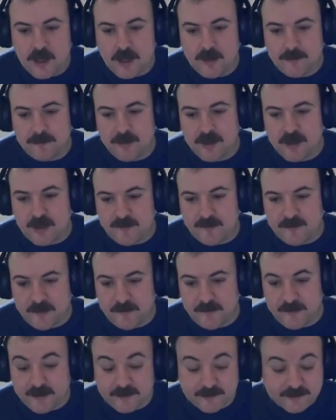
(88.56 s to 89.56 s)

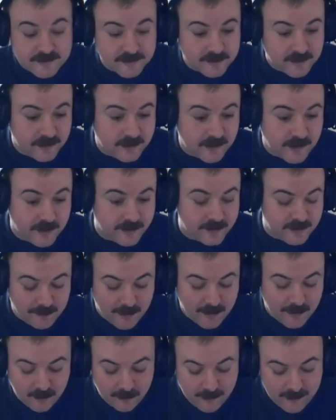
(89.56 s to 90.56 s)
And they sent an
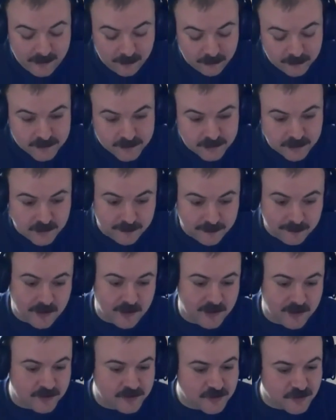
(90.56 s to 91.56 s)
email out
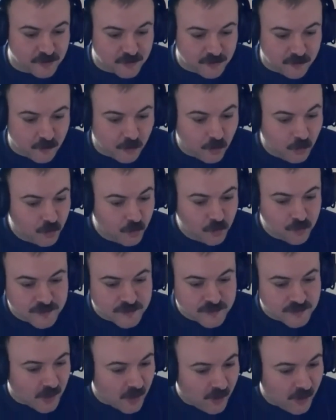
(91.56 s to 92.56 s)
to all
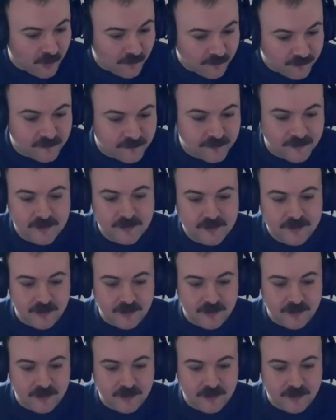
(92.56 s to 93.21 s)
staff,